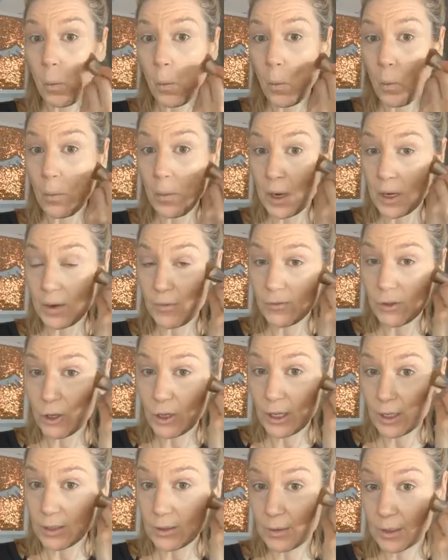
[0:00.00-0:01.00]
I mean, if you
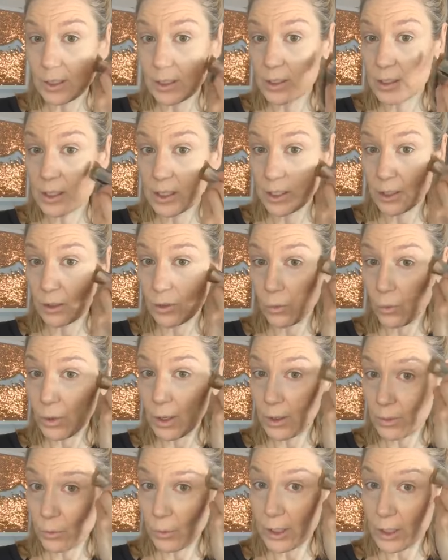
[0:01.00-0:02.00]
can consider
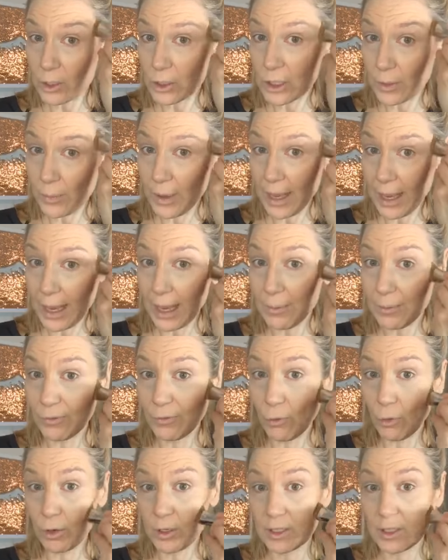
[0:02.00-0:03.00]
what we used to pay
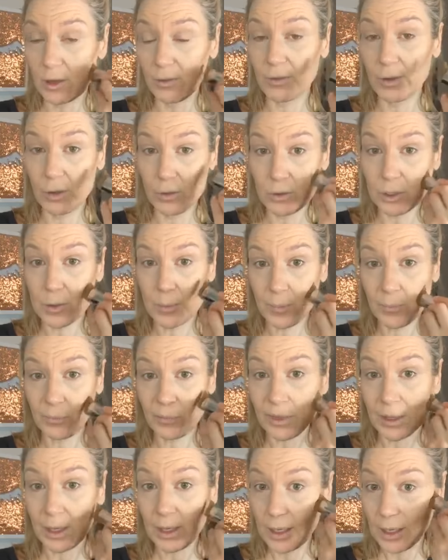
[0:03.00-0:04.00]
before cell phones,
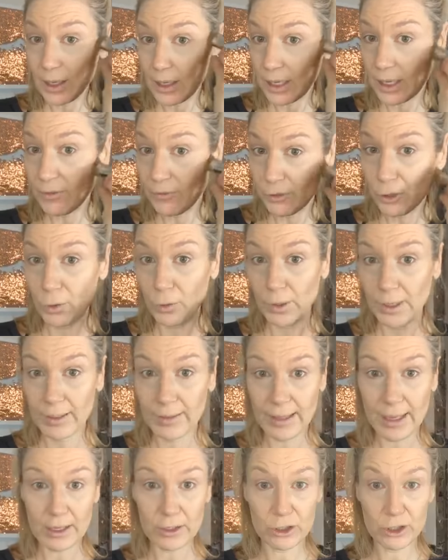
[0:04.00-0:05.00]
if you were in
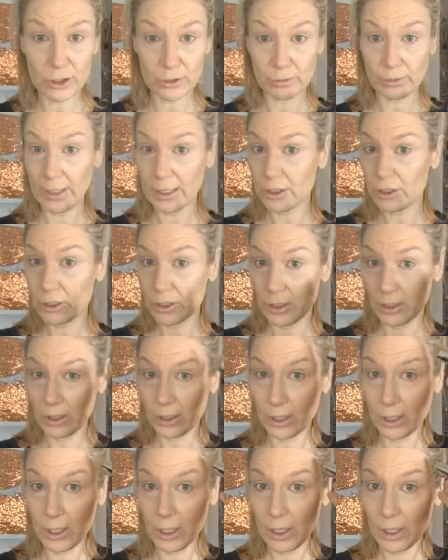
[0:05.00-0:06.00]
that generation
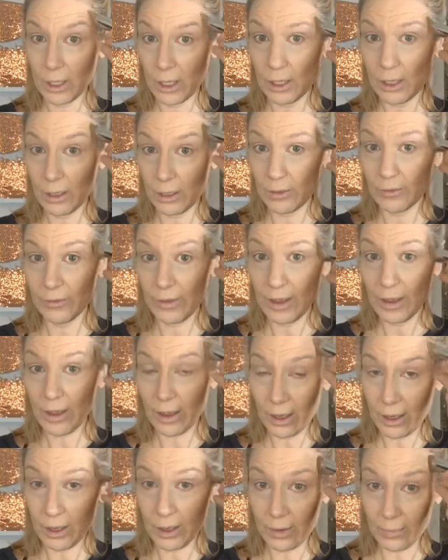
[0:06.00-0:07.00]
of
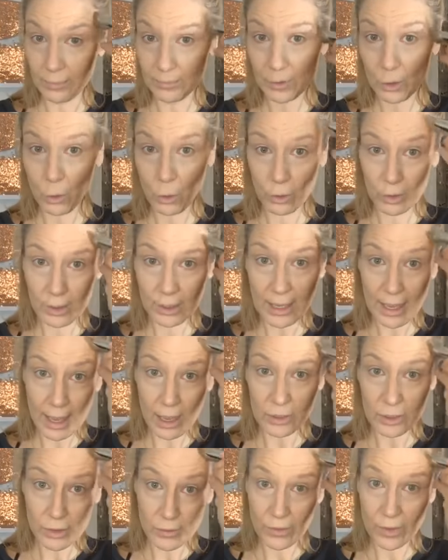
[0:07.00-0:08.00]
corded
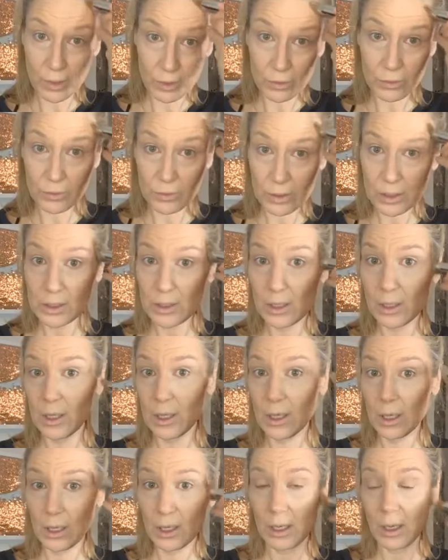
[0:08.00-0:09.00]
house phones,
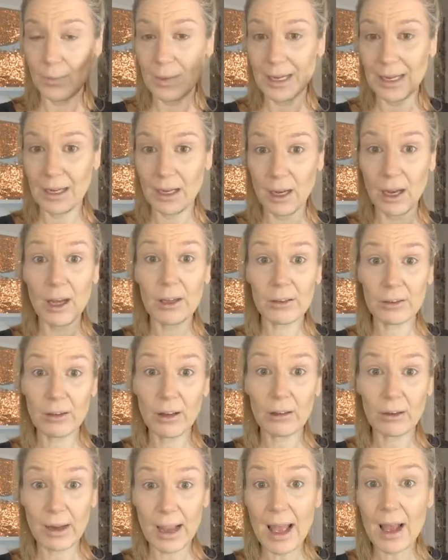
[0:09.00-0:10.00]
I mean,
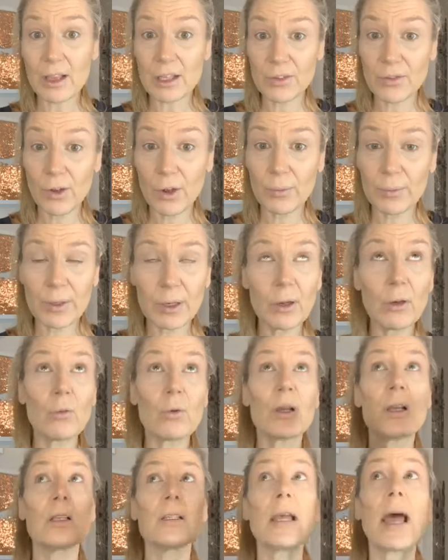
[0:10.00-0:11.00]
$100 house phone bill
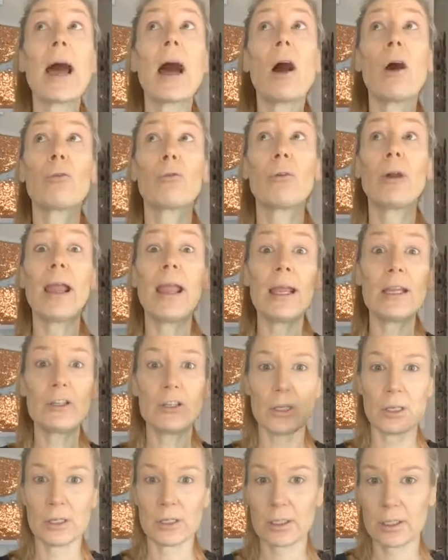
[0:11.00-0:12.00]
was
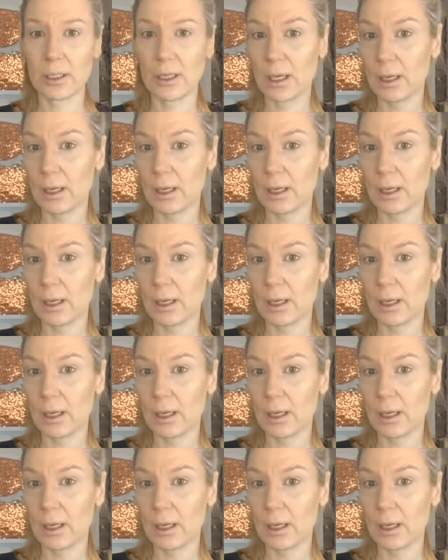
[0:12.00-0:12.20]
outrageous.